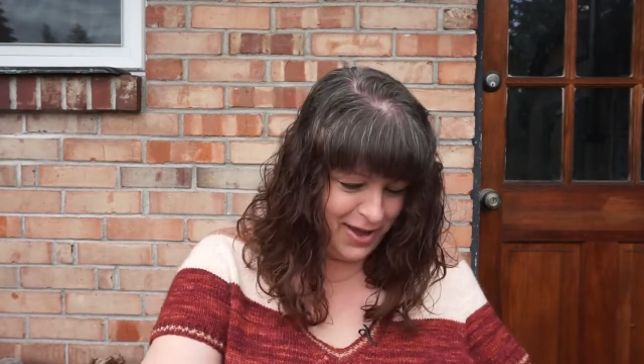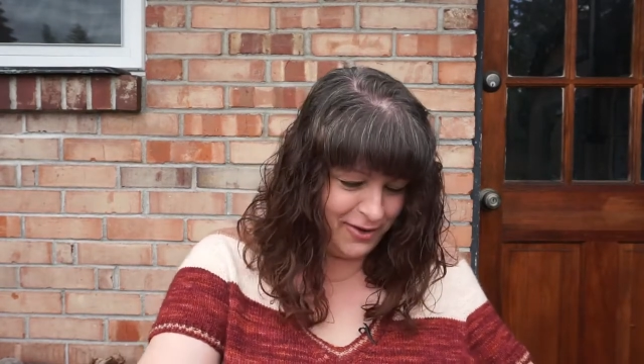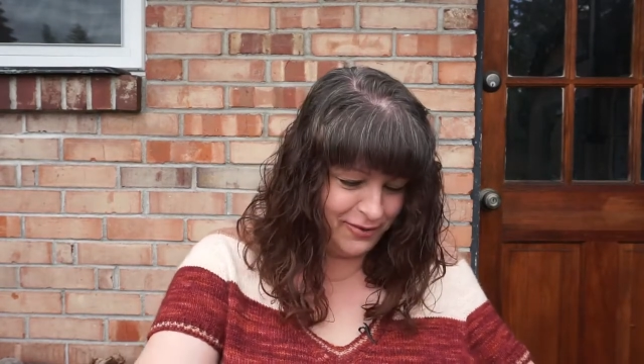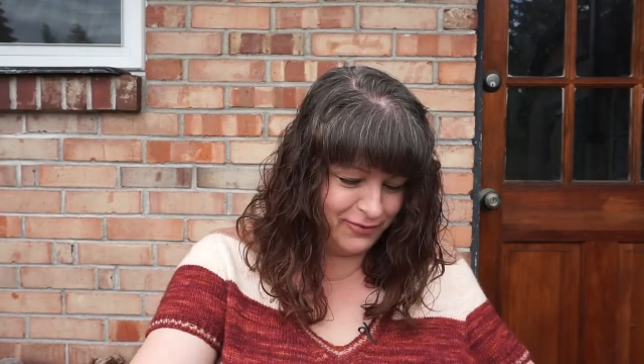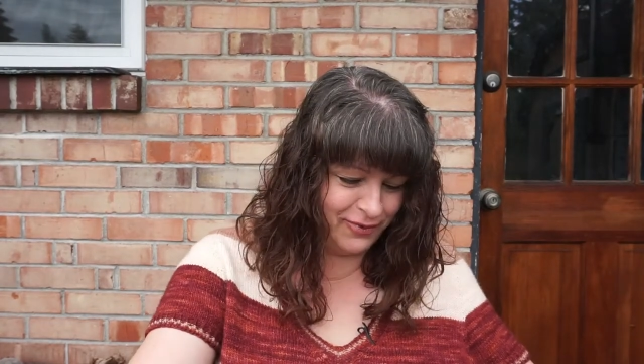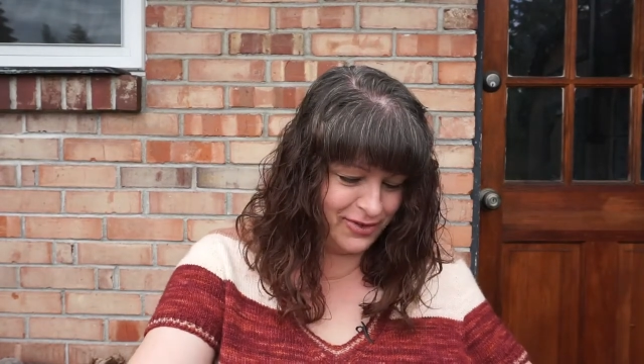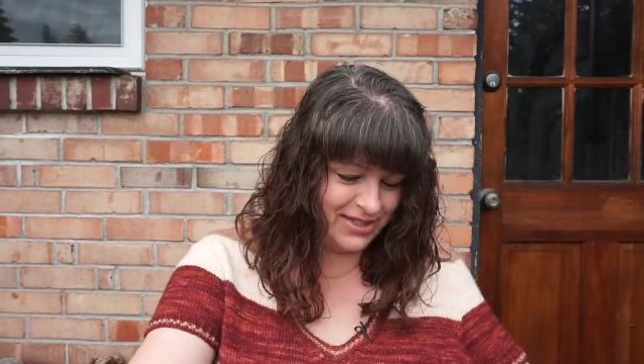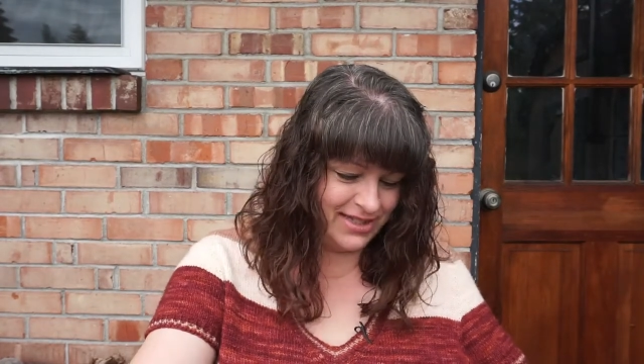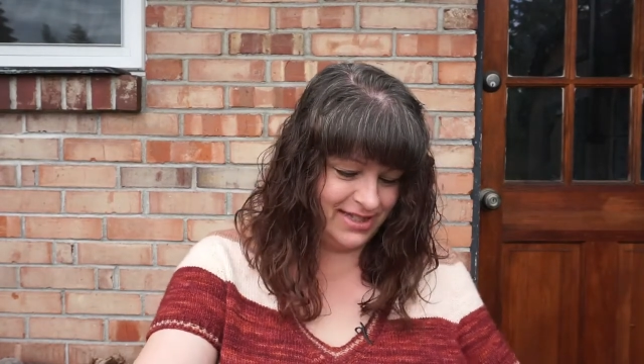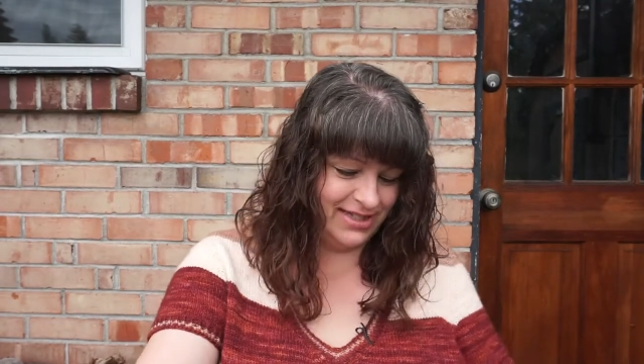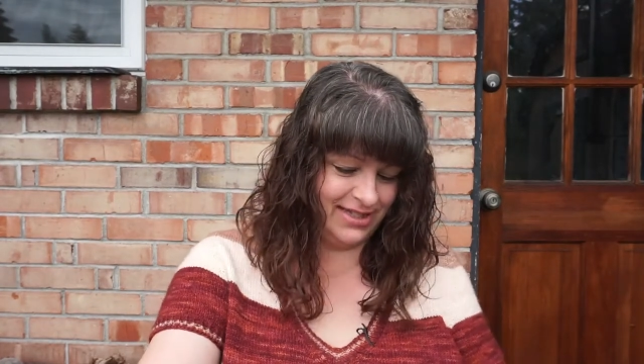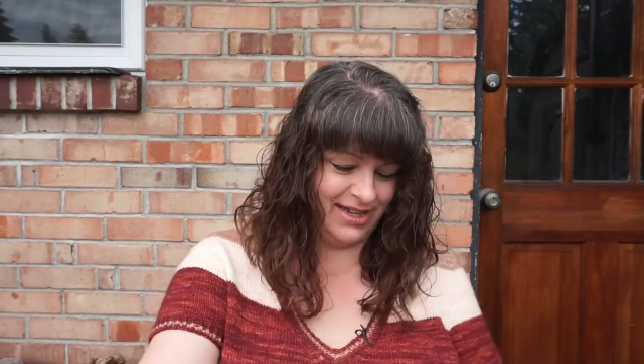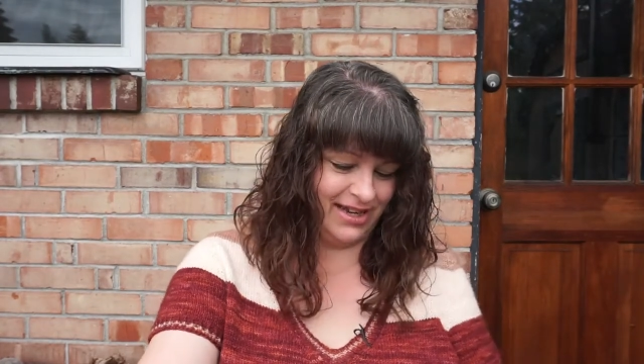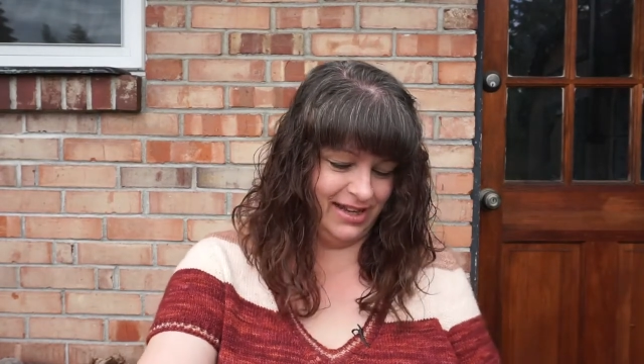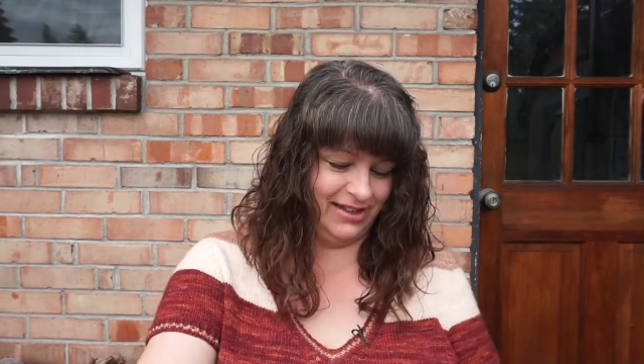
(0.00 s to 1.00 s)

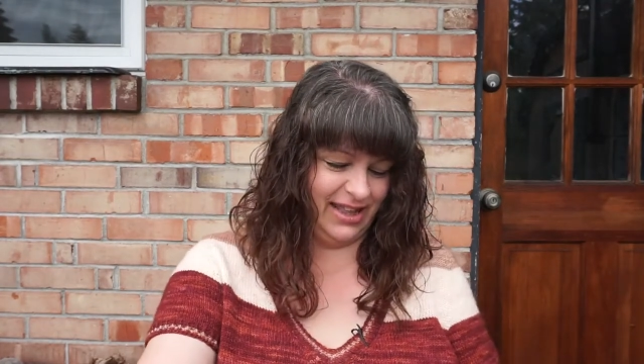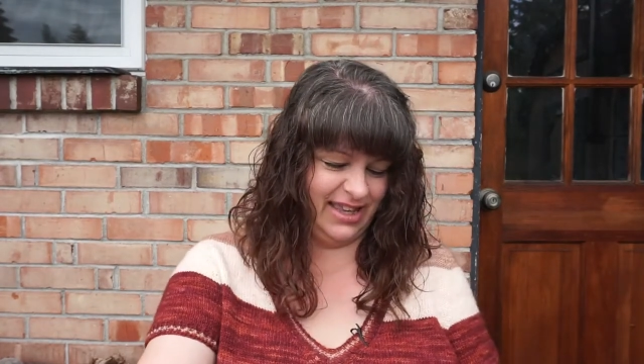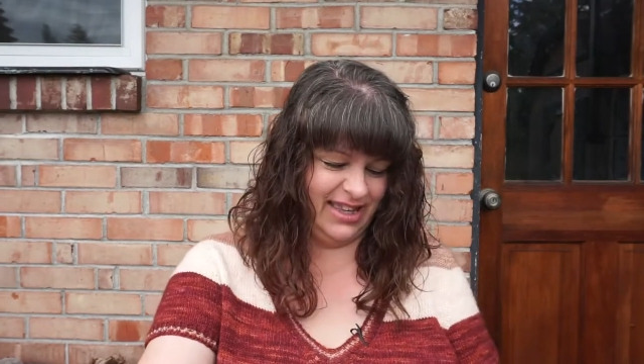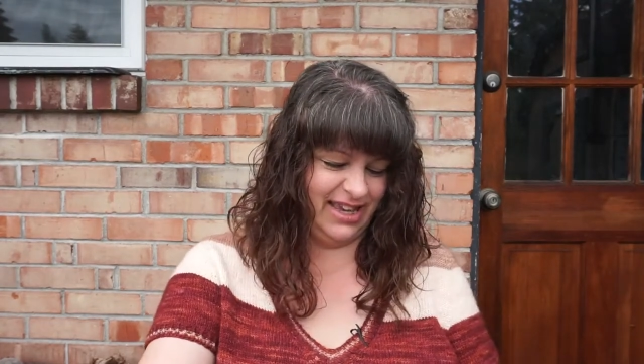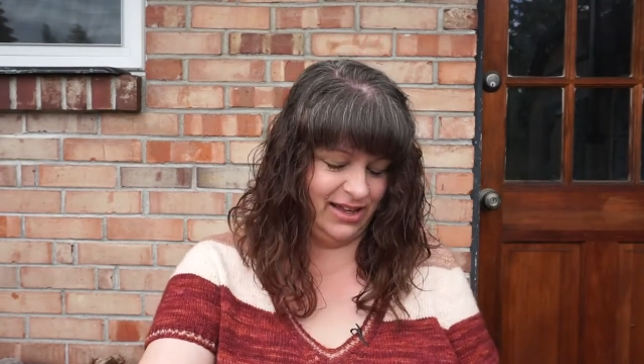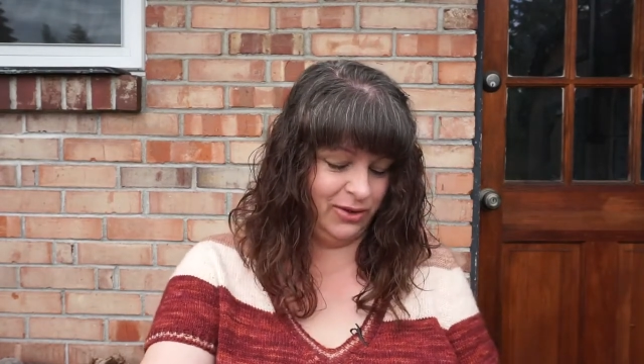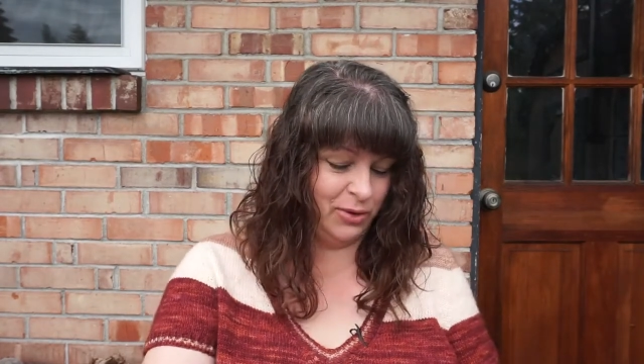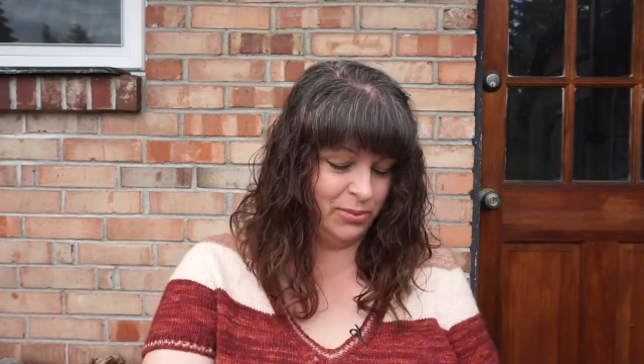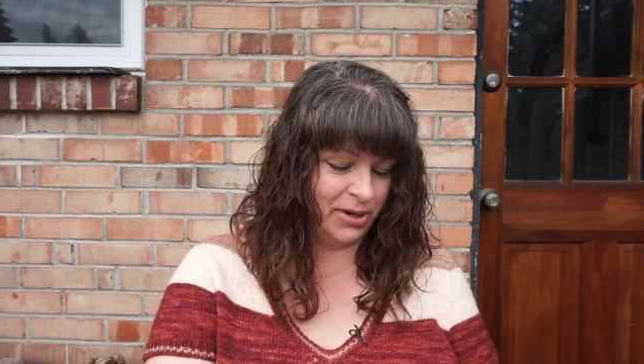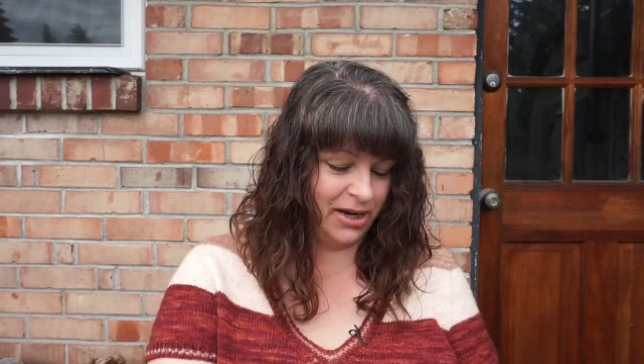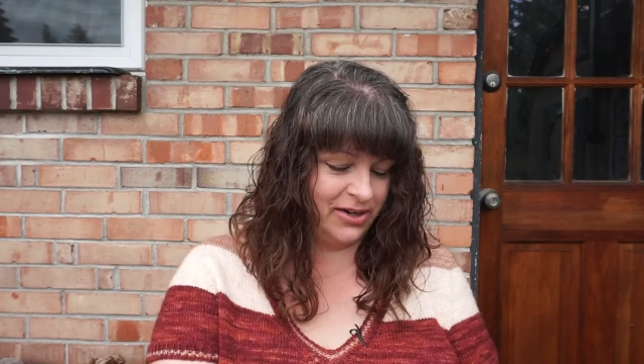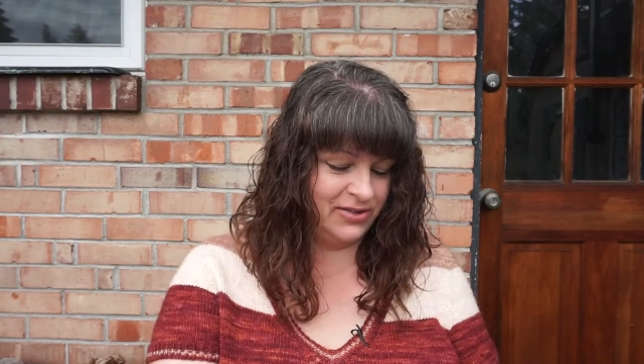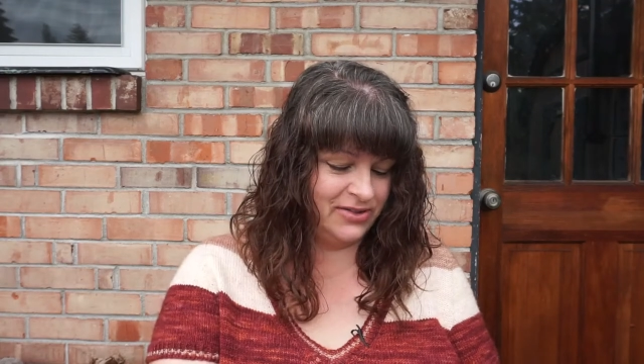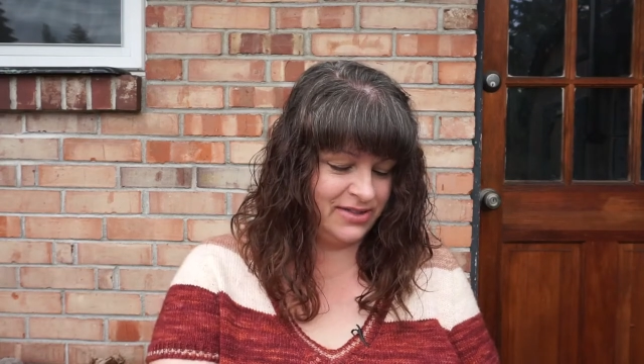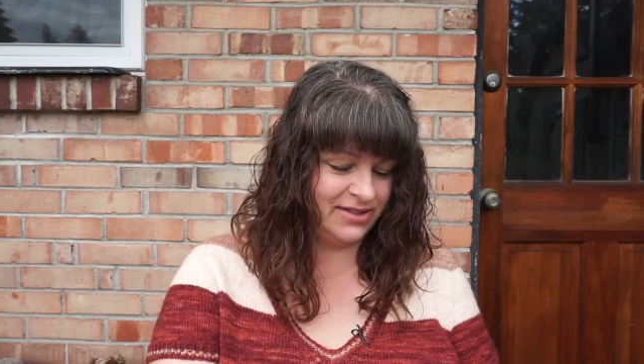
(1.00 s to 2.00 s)
Versus like yellow
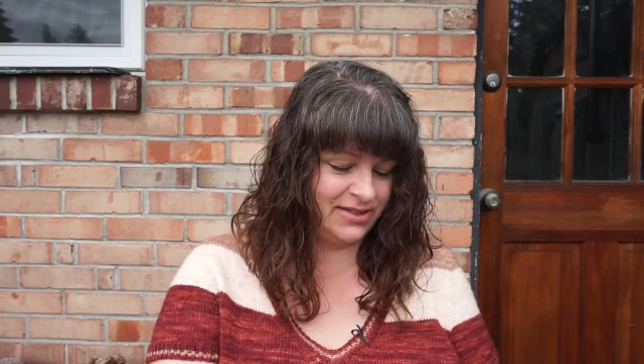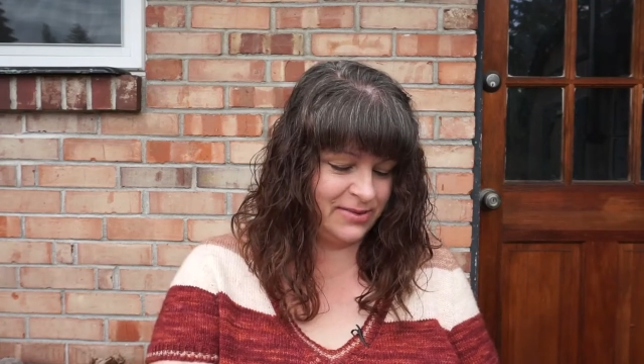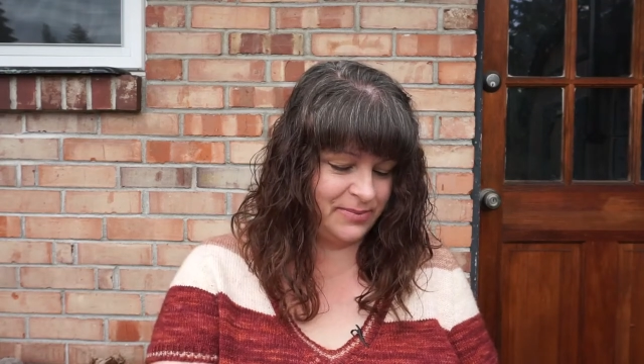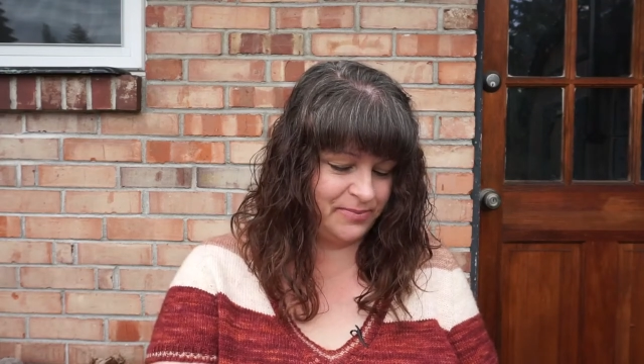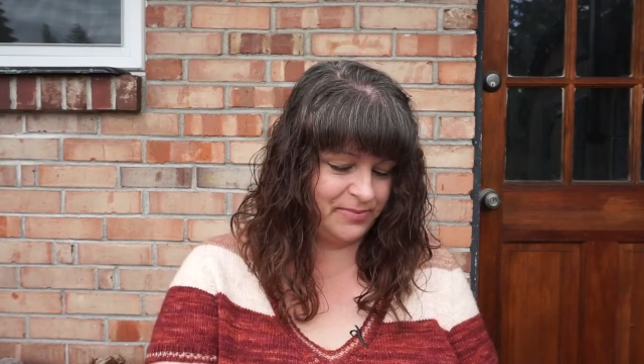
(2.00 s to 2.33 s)
browns,